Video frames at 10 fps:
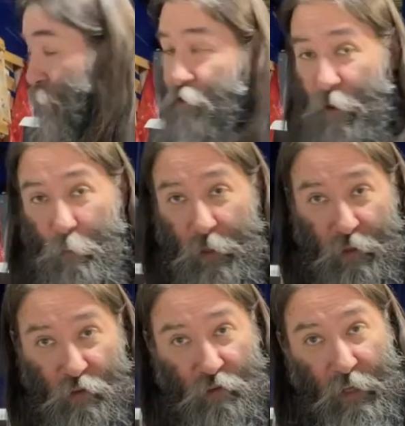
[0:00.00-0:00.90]
somewhat
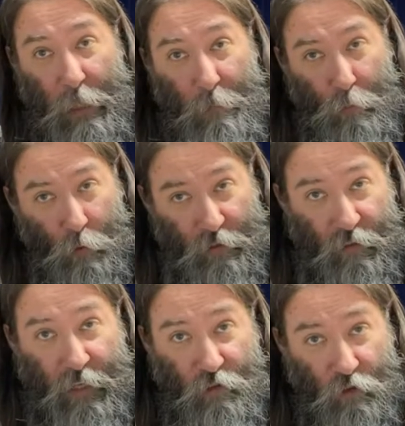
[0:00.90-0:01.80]
the same
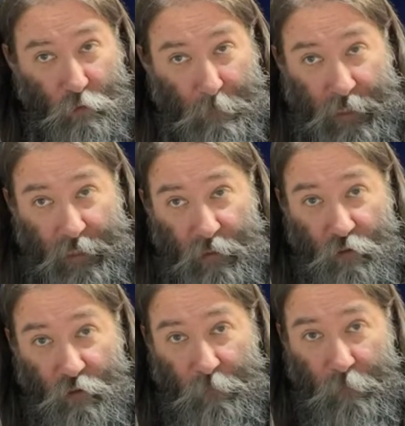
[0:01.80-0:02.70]
printhead
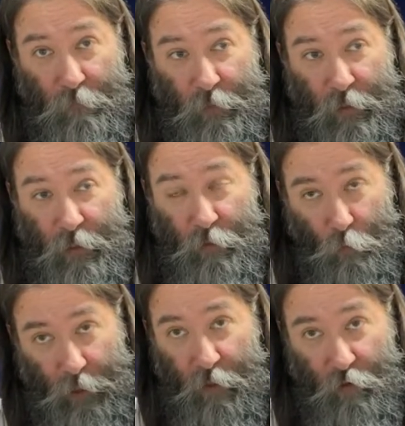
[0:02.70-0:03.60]
speeds,
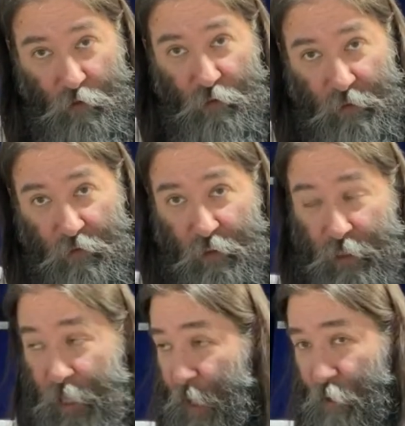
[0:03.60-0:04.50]
360
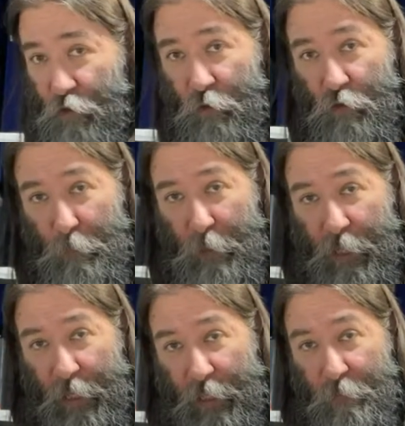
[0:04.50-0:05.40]
nozzles
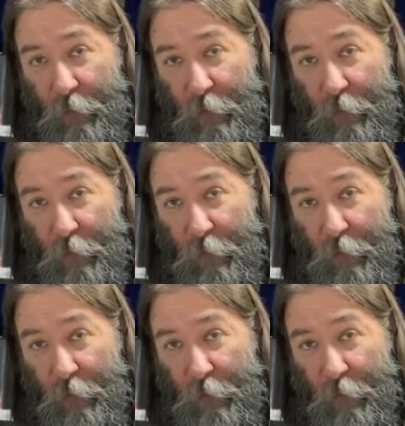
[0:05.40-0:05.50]
by